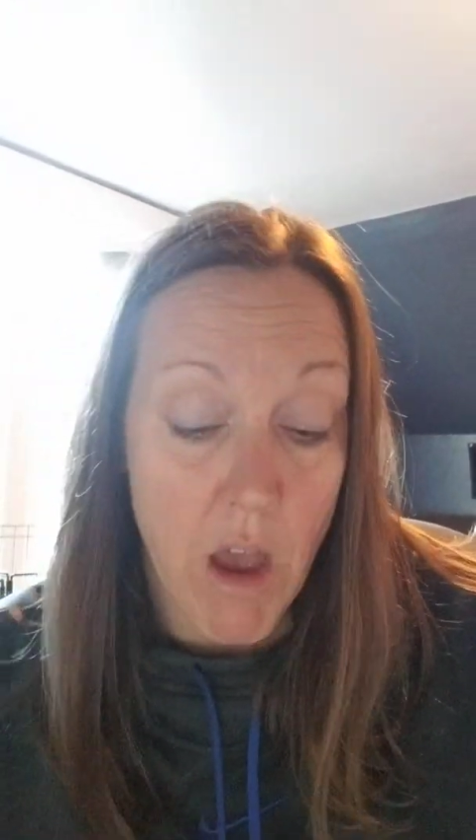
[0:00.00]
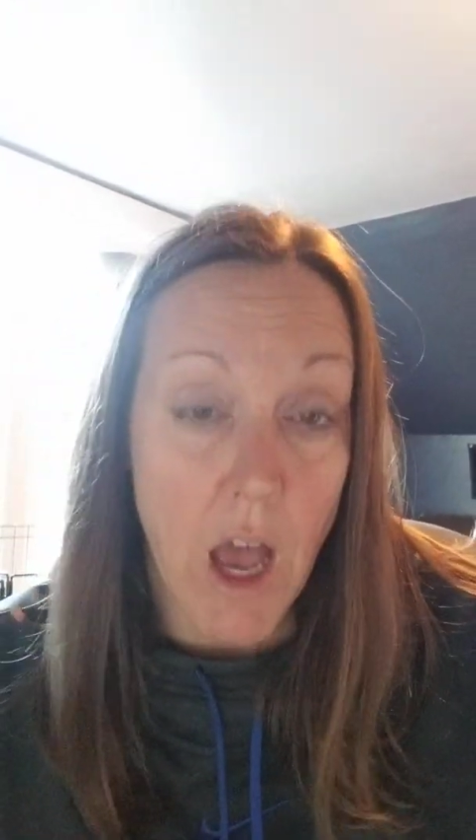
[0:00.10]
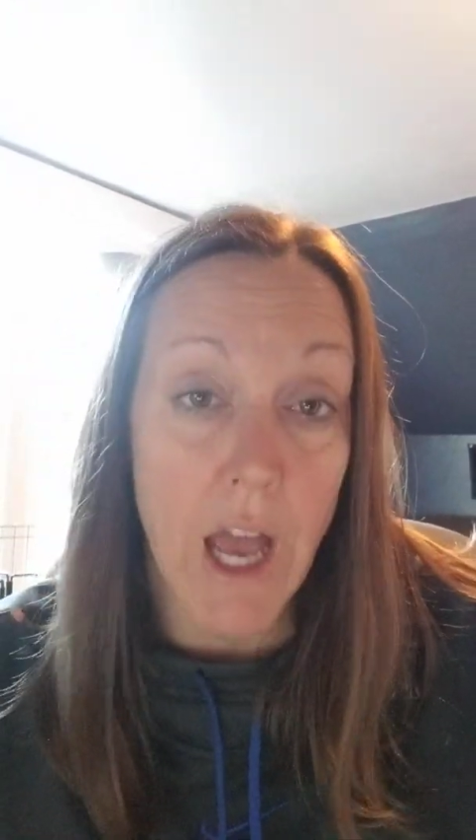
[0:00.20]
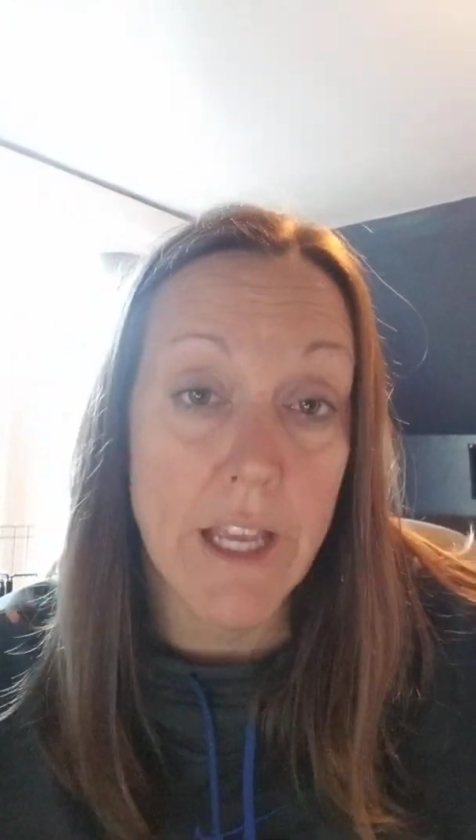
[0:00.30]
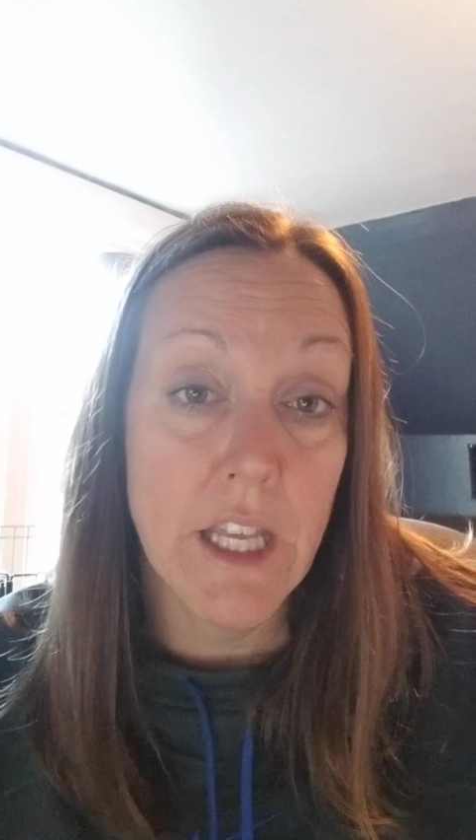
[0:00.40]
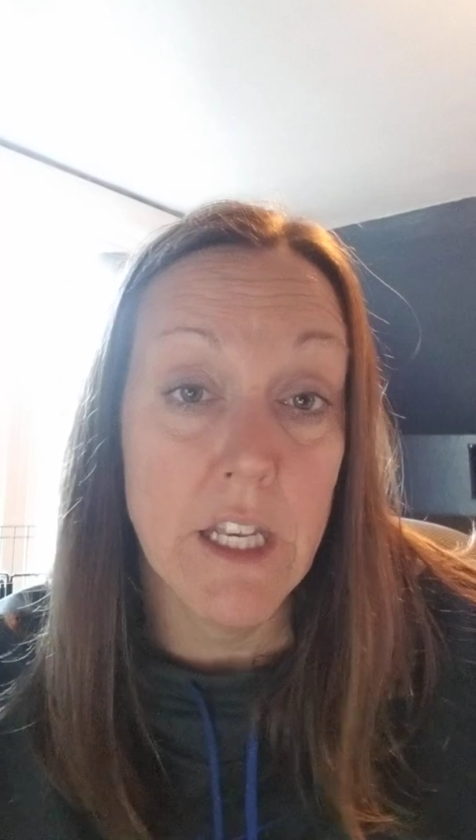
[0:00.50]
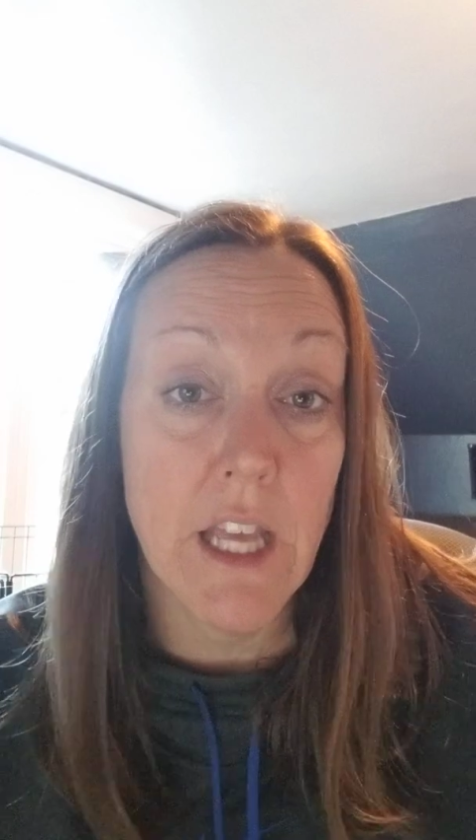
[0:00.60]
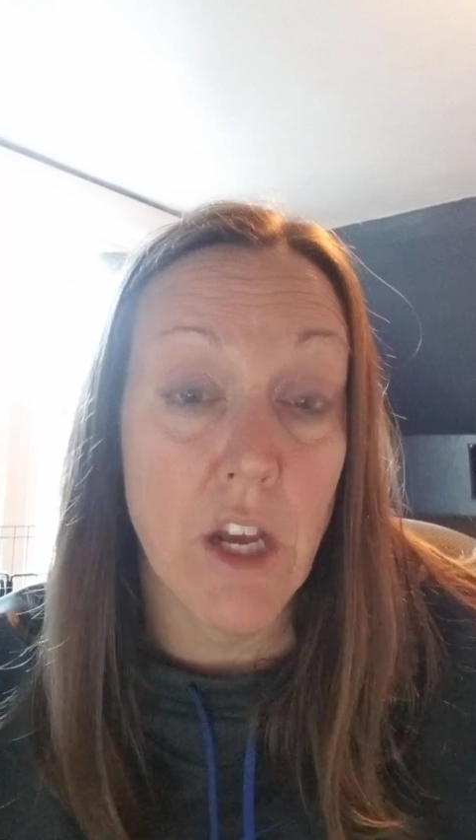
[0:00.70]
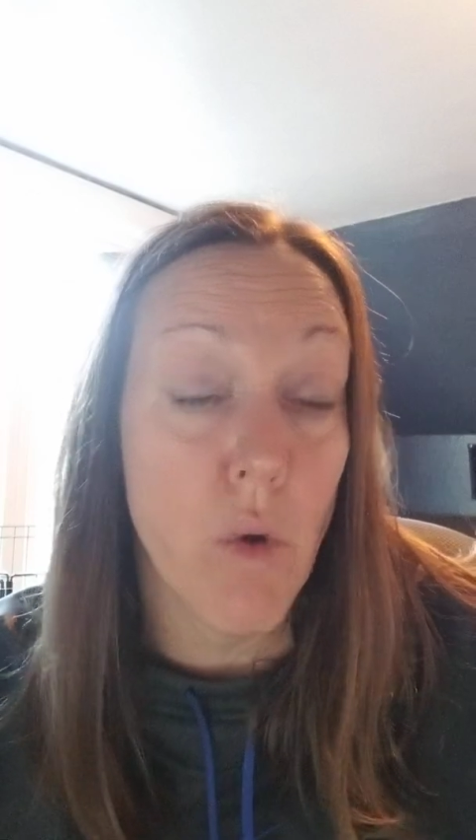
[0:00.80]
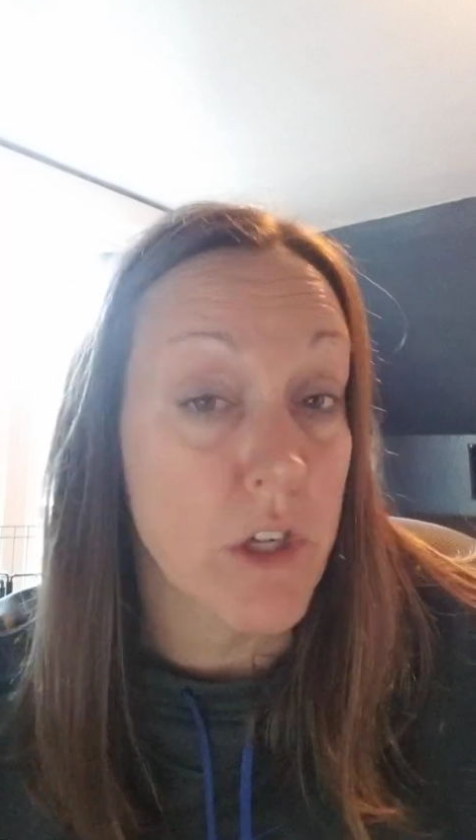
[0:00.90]
I can
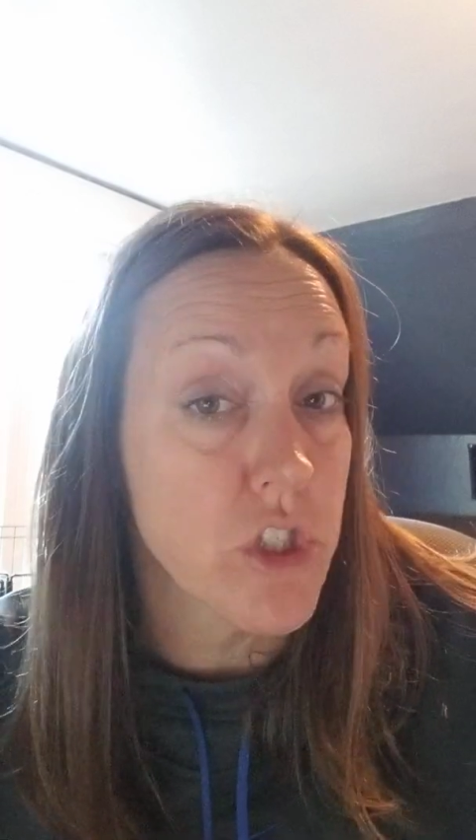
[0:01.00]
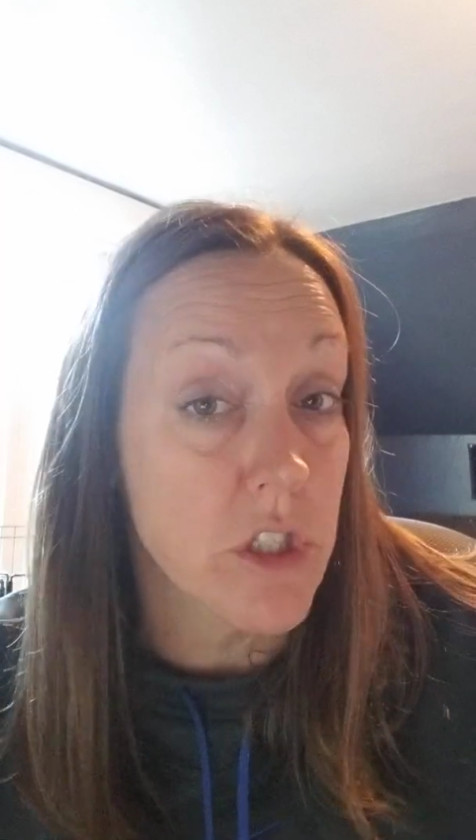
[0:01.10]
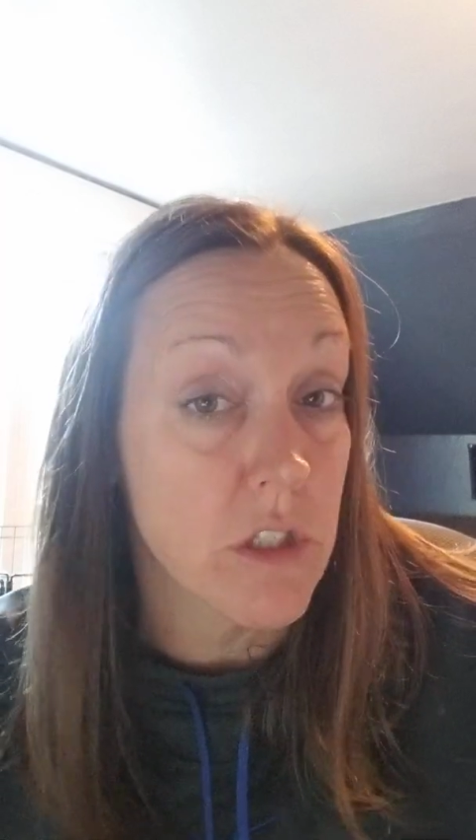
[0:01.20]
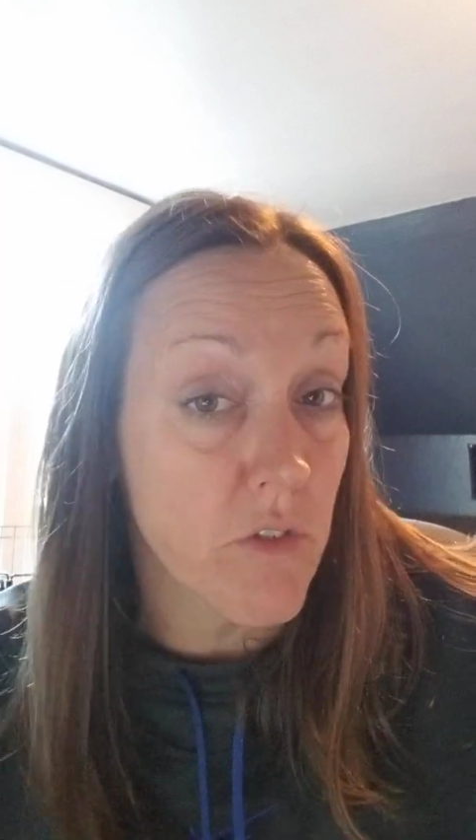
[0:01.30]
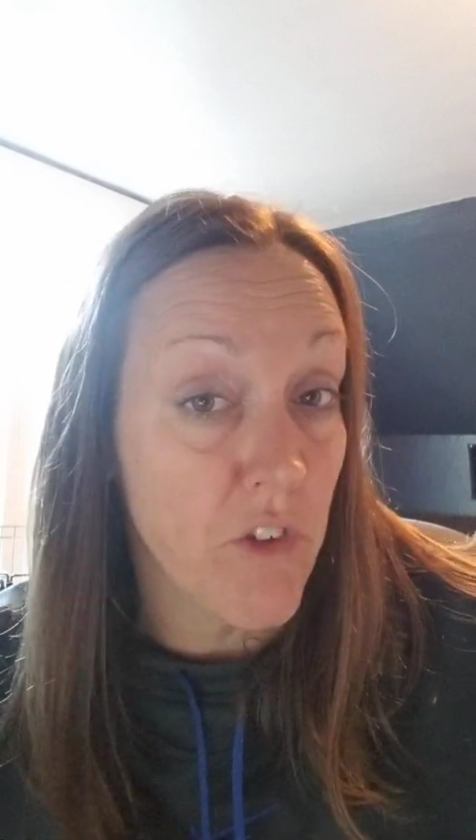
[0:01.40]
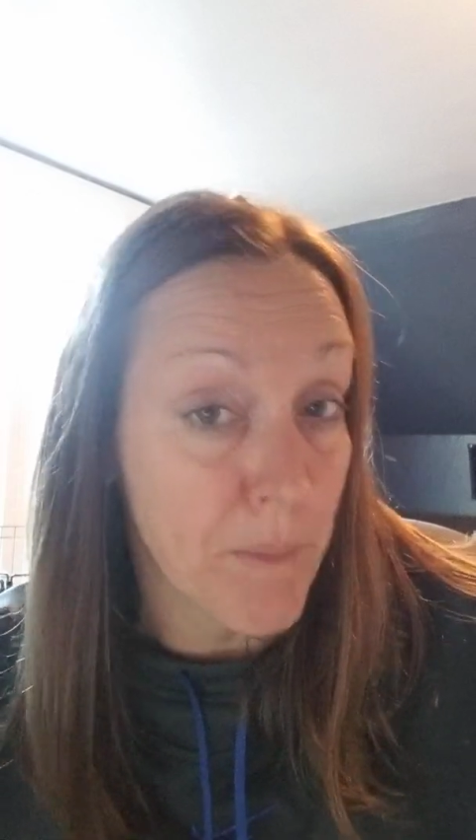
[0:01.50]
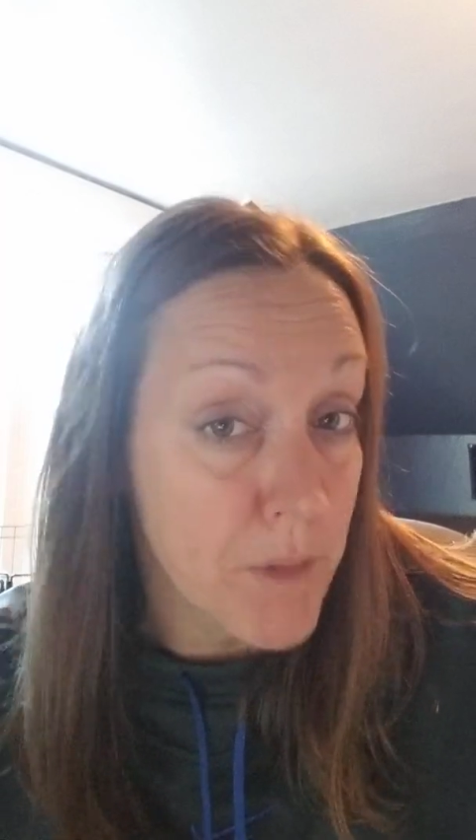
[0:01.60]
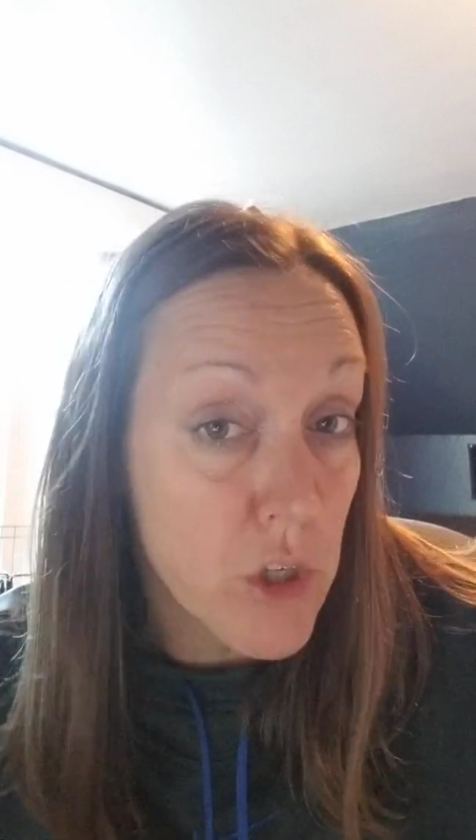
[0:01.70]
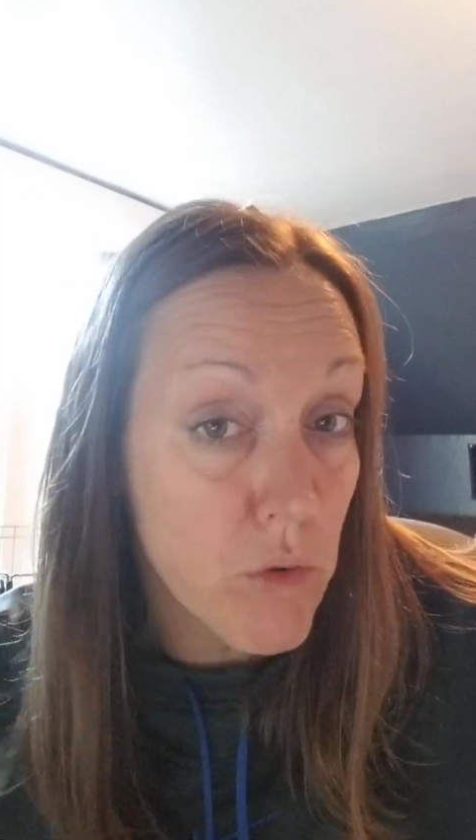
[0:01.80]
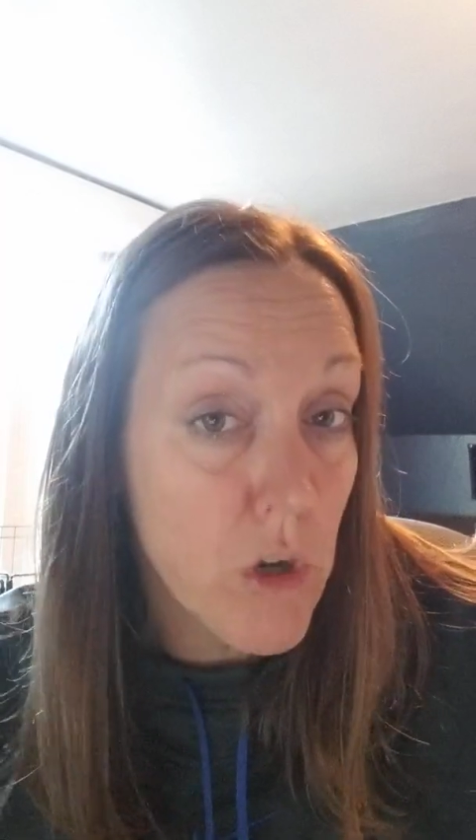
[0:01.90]
get questions from
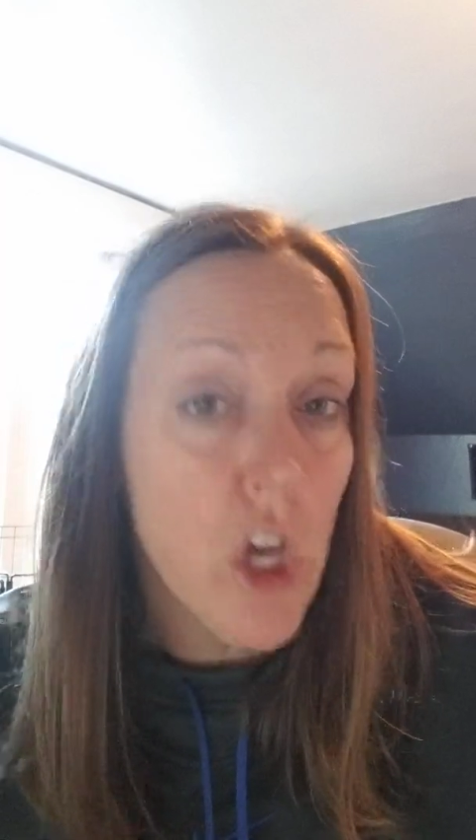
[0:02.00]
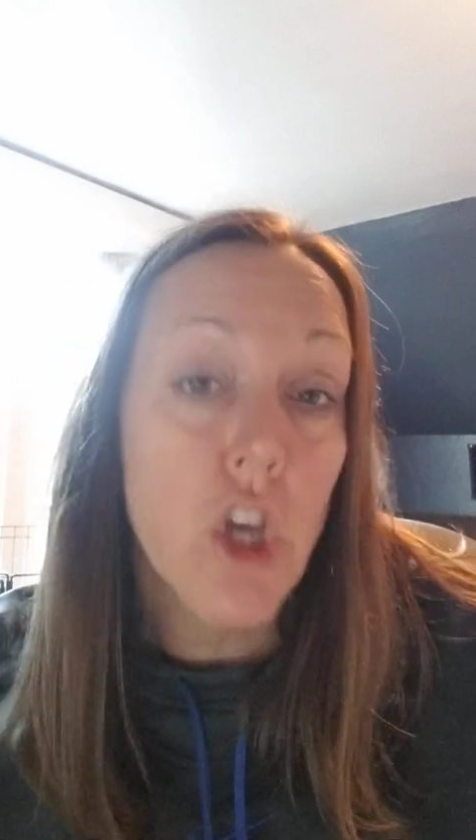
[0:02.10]
you.